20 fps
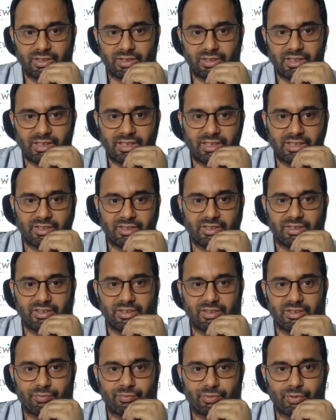And
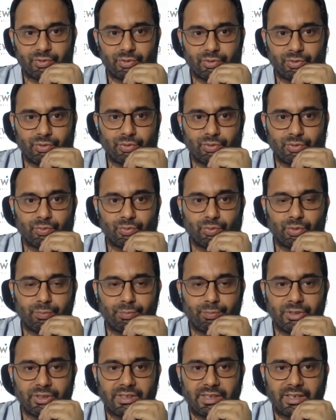if you would
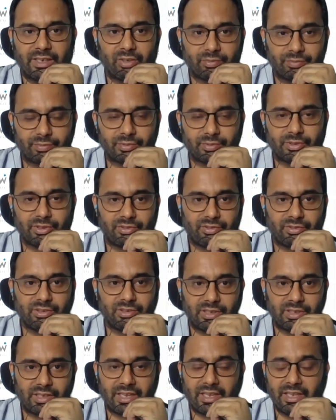be kind of
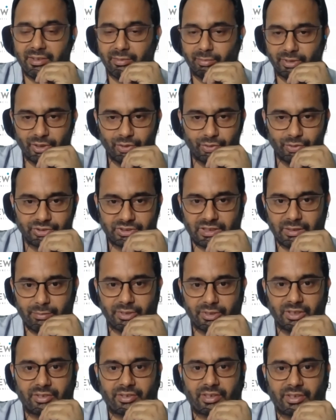anybody who's
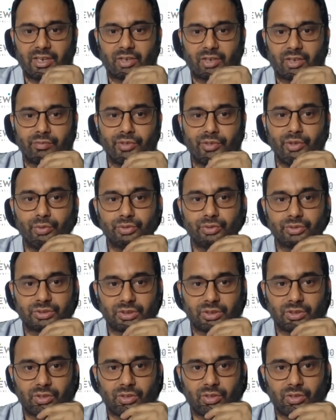keeping a track of news
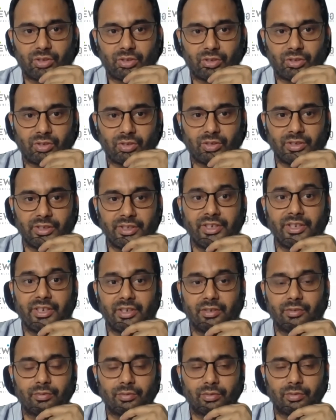in
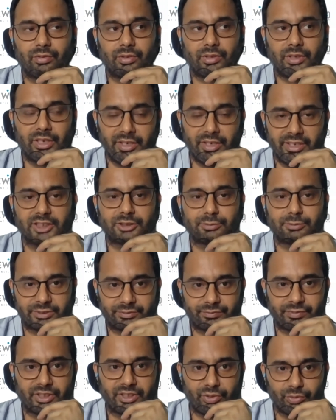India
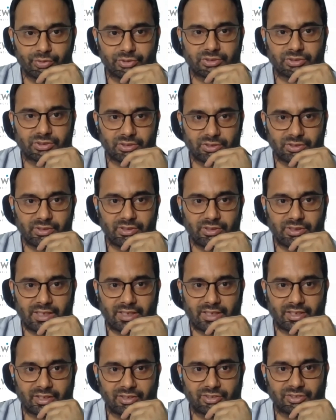specific news in the
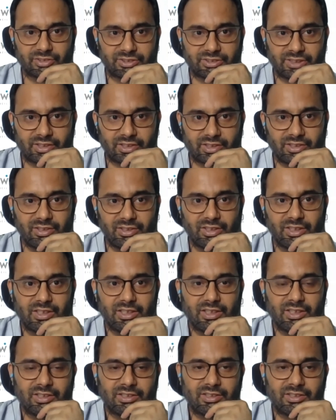agriculture sector,
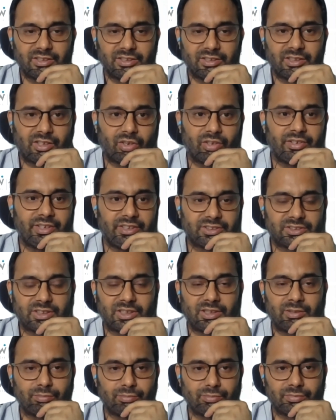there are already
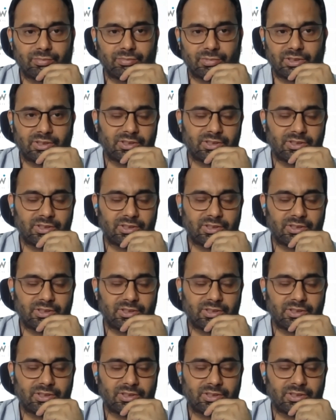some